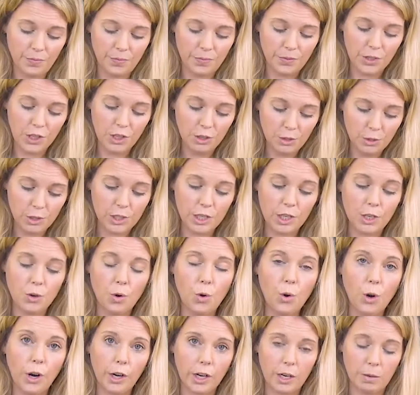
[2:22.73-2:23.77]
using
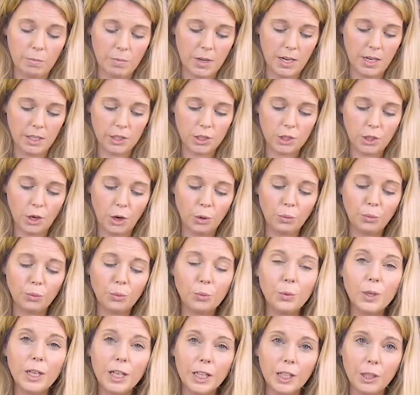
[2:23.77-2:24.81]
organ meats
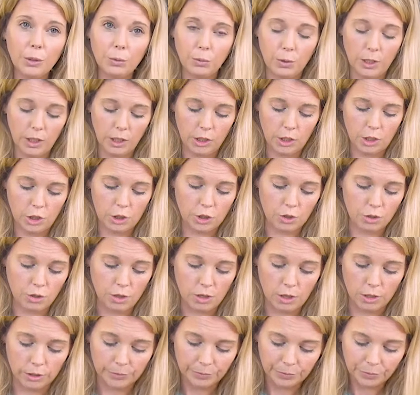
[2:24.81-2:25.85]
are really, really
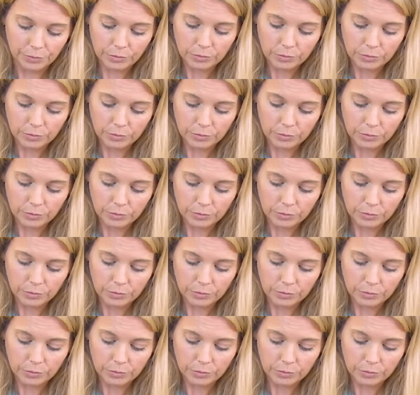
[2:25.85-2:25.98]
strong.